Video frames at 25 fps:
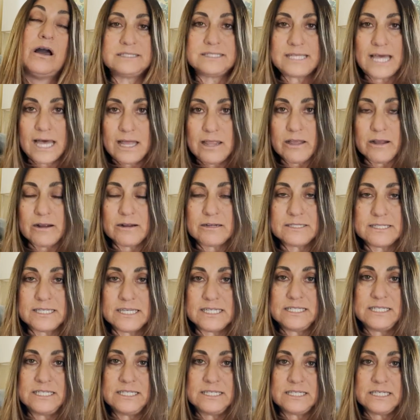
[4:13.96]
sellers,
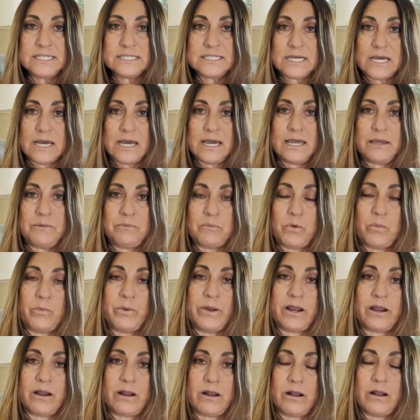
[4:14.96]
this is the time
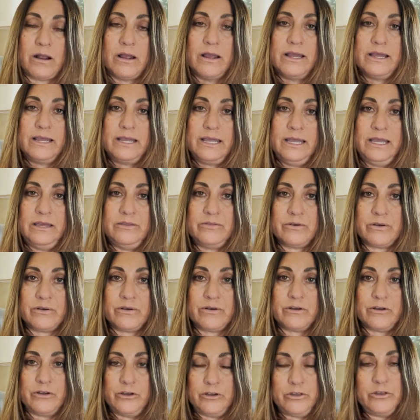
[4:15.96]
where
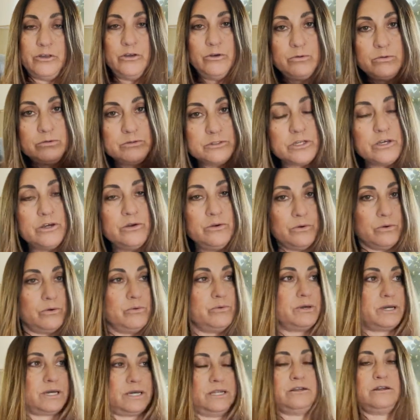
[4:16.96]
either you
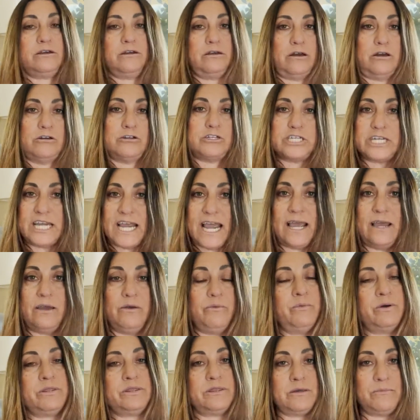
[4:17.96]
too can
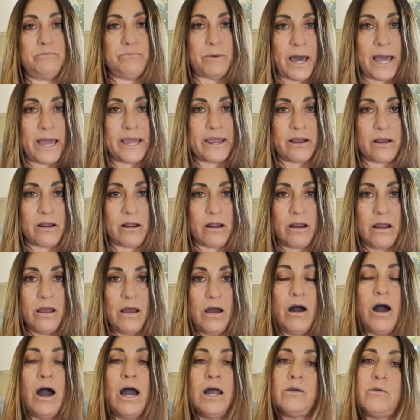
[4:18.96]
negotiate with the buyer
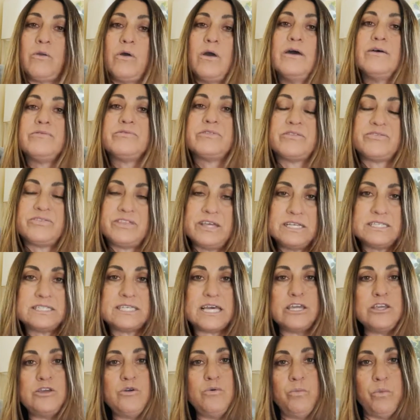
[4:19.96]
on the things
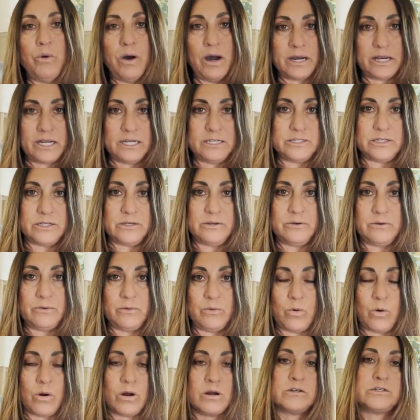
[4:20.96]
that you want to
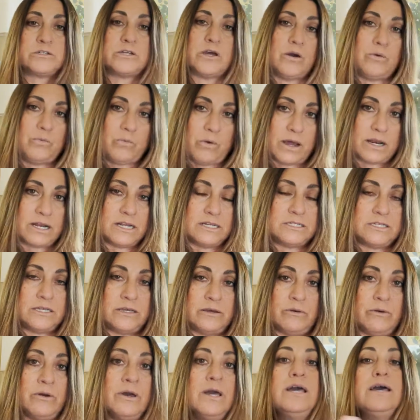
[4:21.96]
do or don't want to
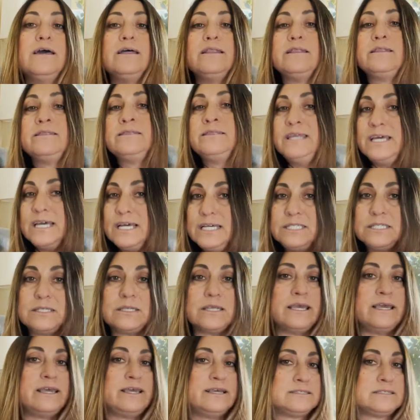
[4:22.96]
do. This
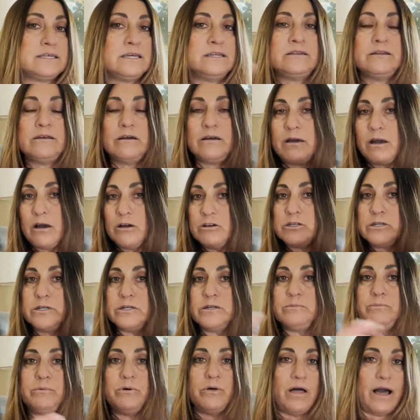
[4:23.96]
is a
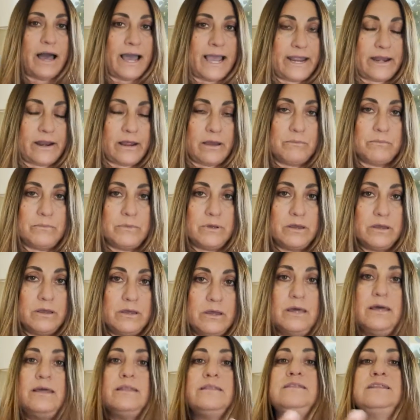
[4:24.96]
negotiable item.
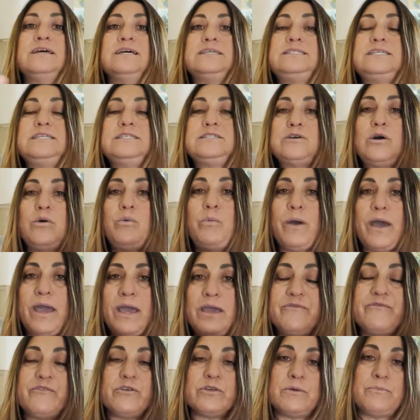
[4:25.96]
This is a
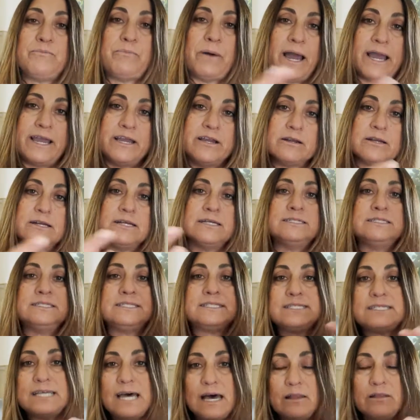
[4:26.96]
way for the buyer and
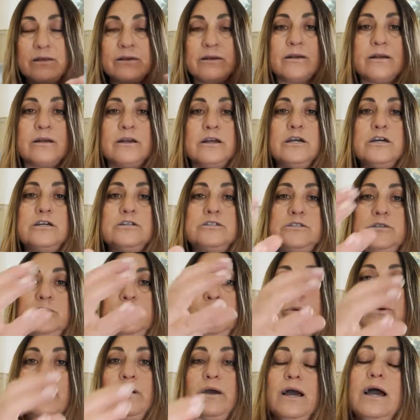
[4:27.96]
seller
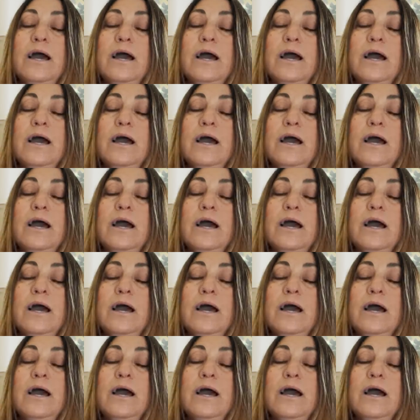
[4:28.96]
to,